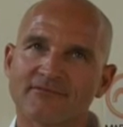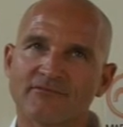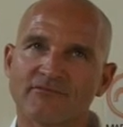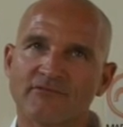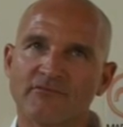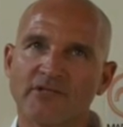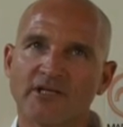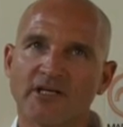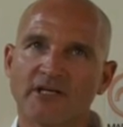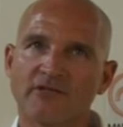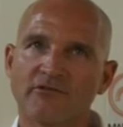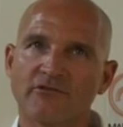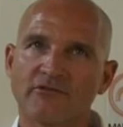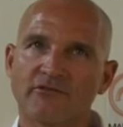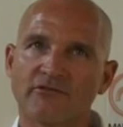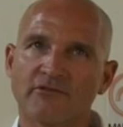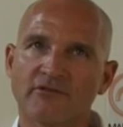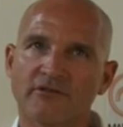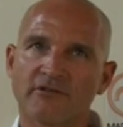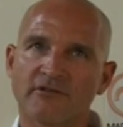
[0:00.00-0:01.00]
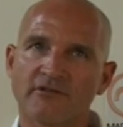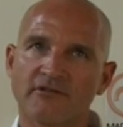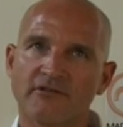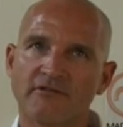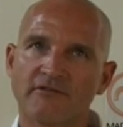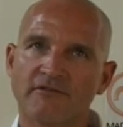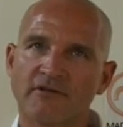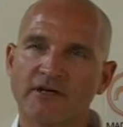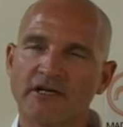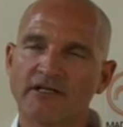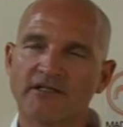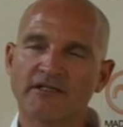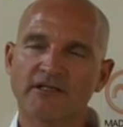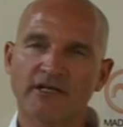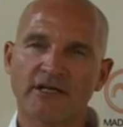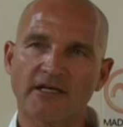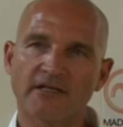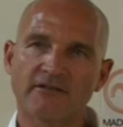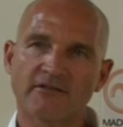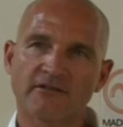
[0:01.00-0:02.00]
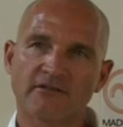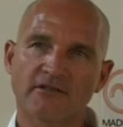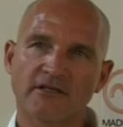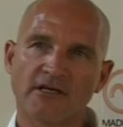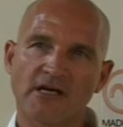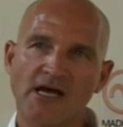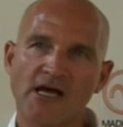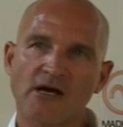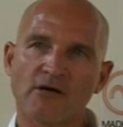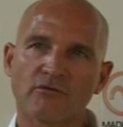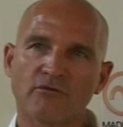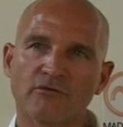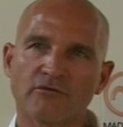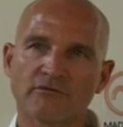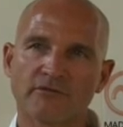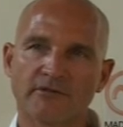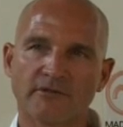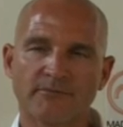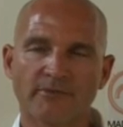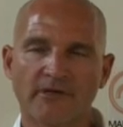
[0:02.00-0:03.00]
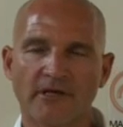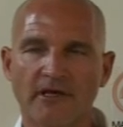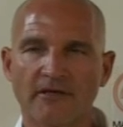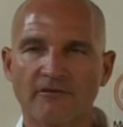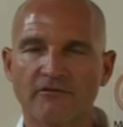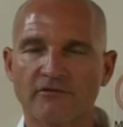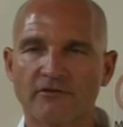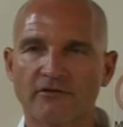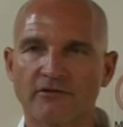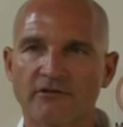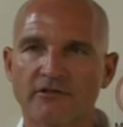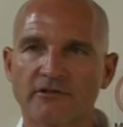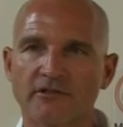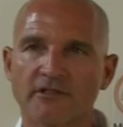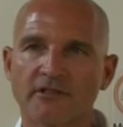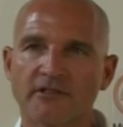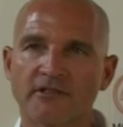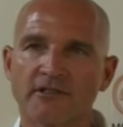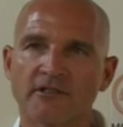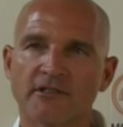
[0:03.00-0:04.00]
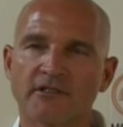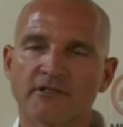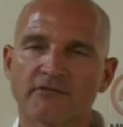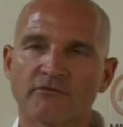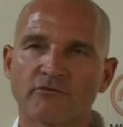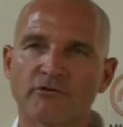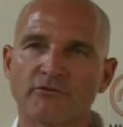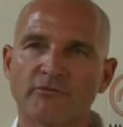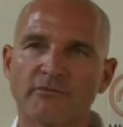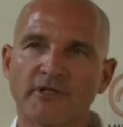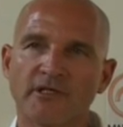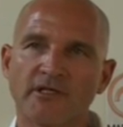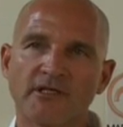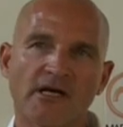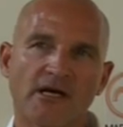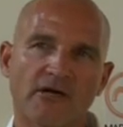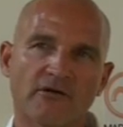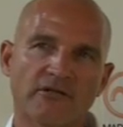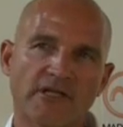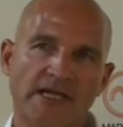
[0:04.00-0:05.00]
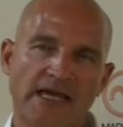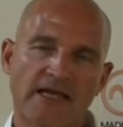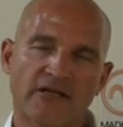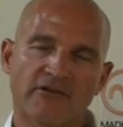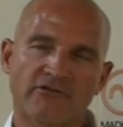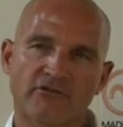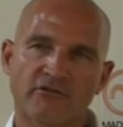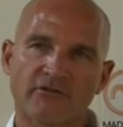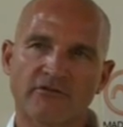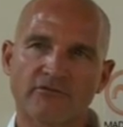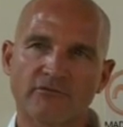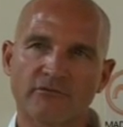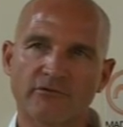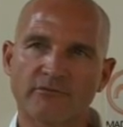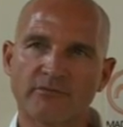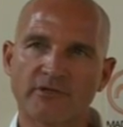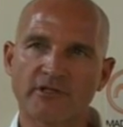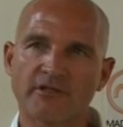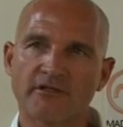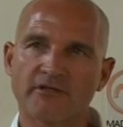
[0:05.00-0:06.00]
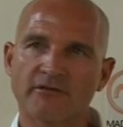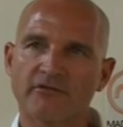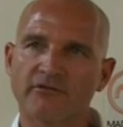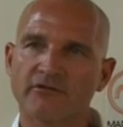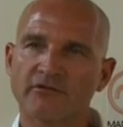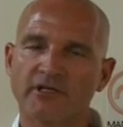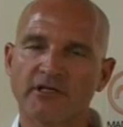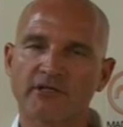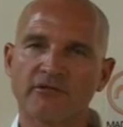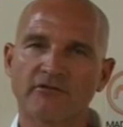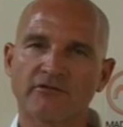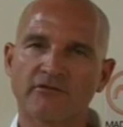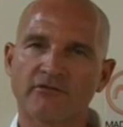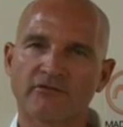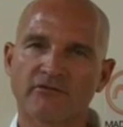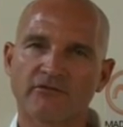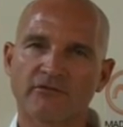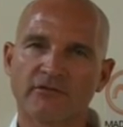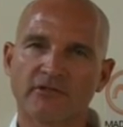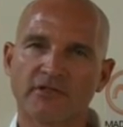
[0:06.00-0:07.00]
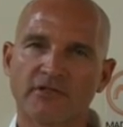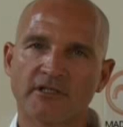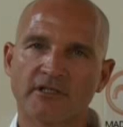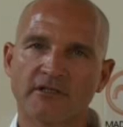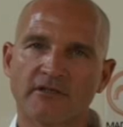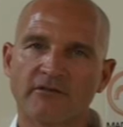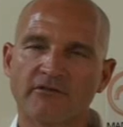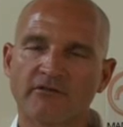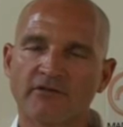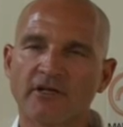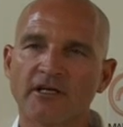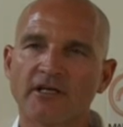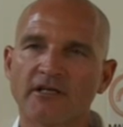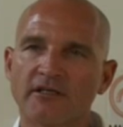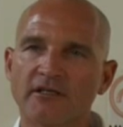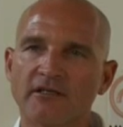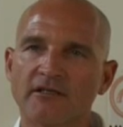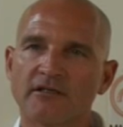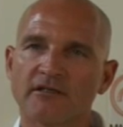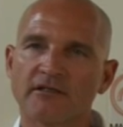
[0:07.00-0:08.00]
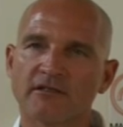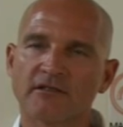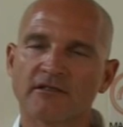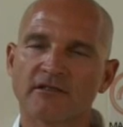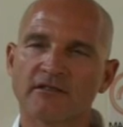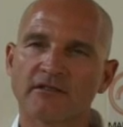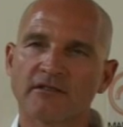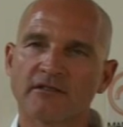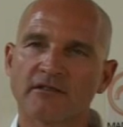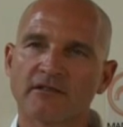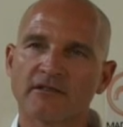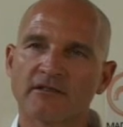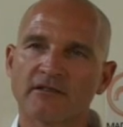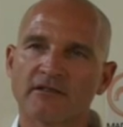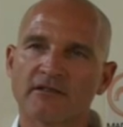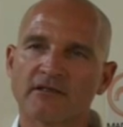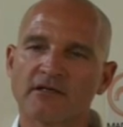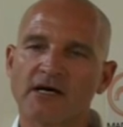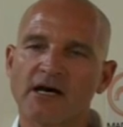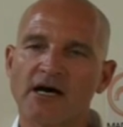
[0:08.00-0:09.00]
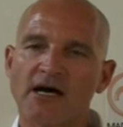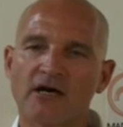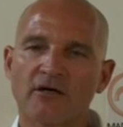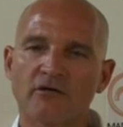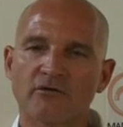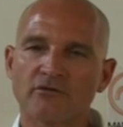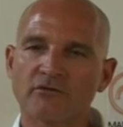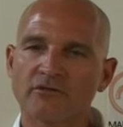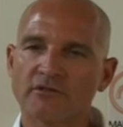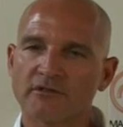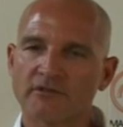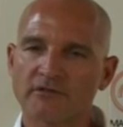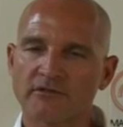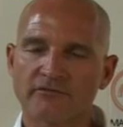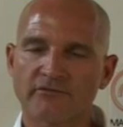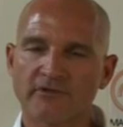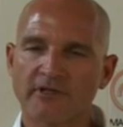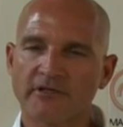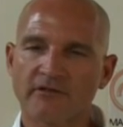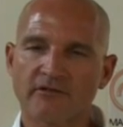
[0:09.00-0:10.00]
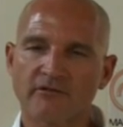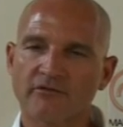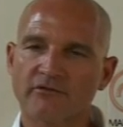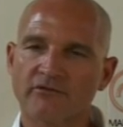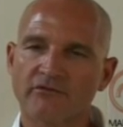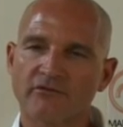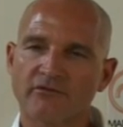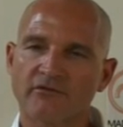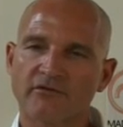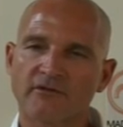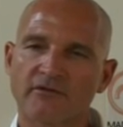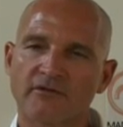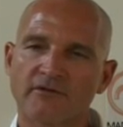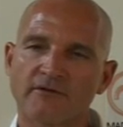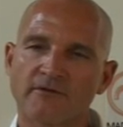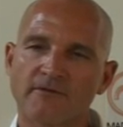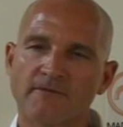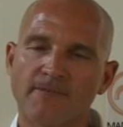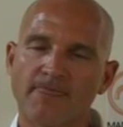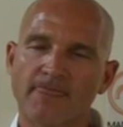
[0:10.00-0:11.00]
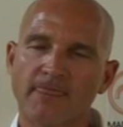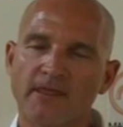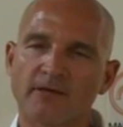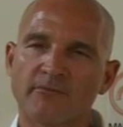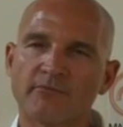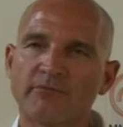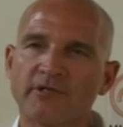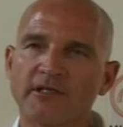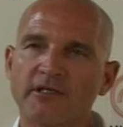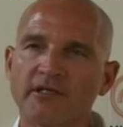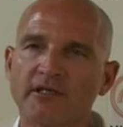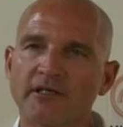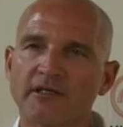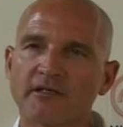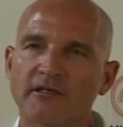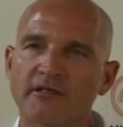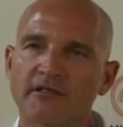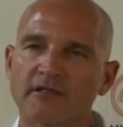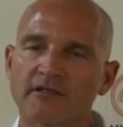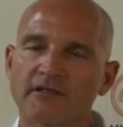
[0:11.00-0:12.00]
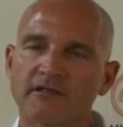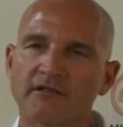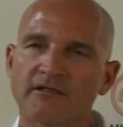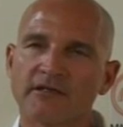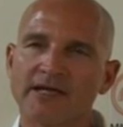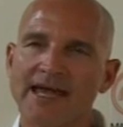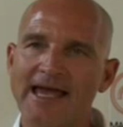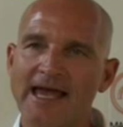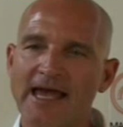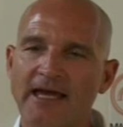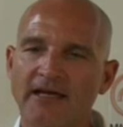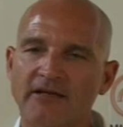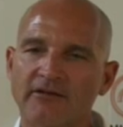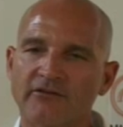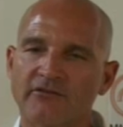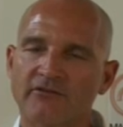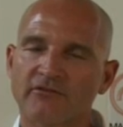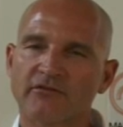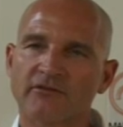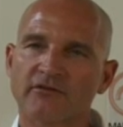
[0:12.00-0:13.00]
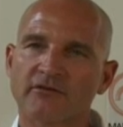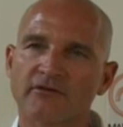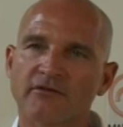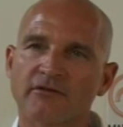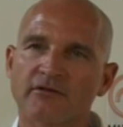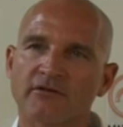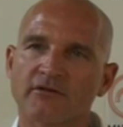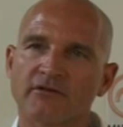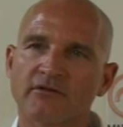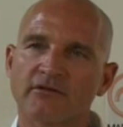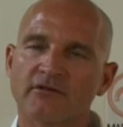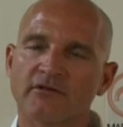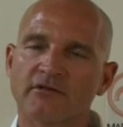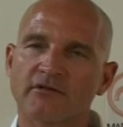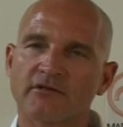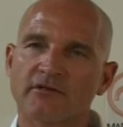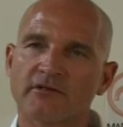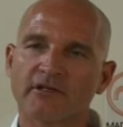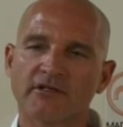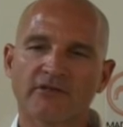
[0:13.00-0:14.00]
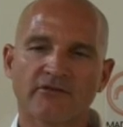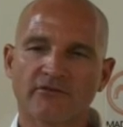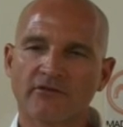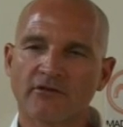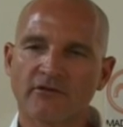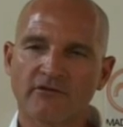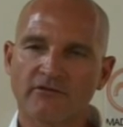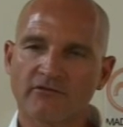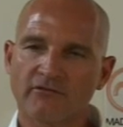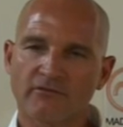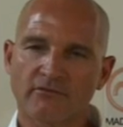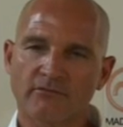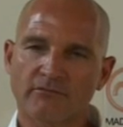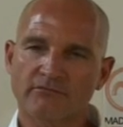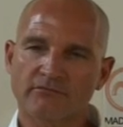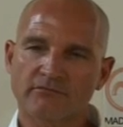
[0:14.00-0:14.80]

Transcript: We cannot define that, how the behavior would be, how the action would be. You cannot say how a awakened being acts. It's not,